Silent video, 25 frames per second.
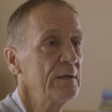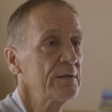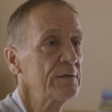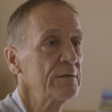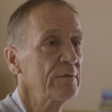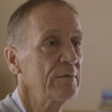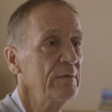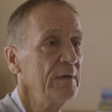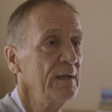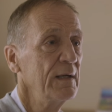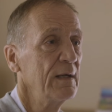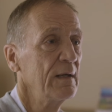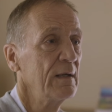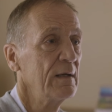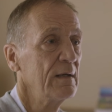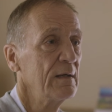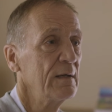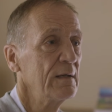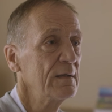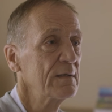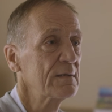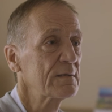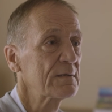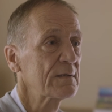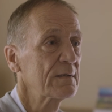to
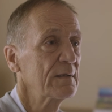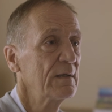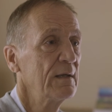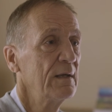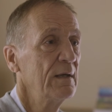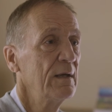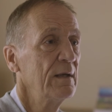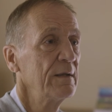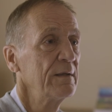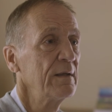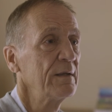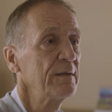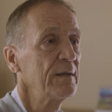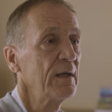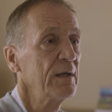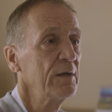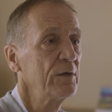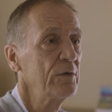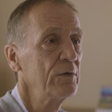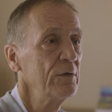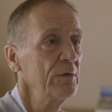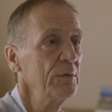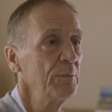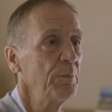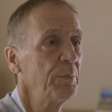realize that they
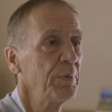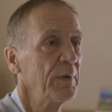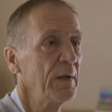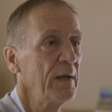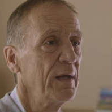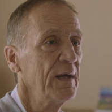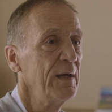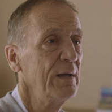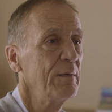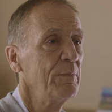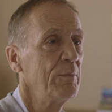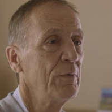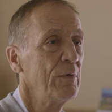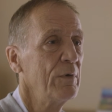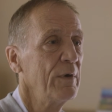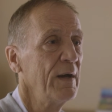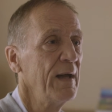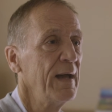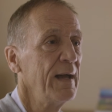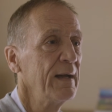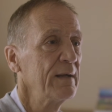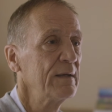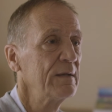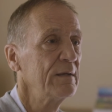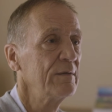could play a more
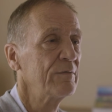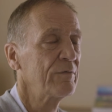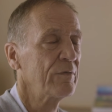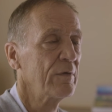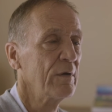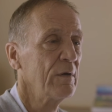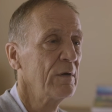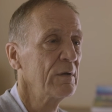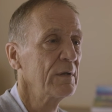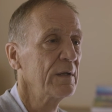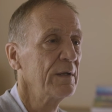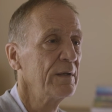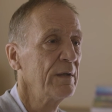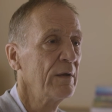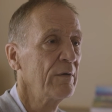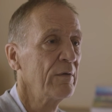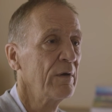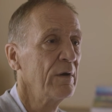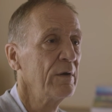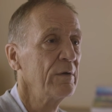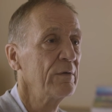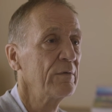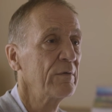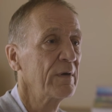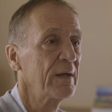active role in their
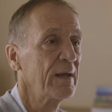own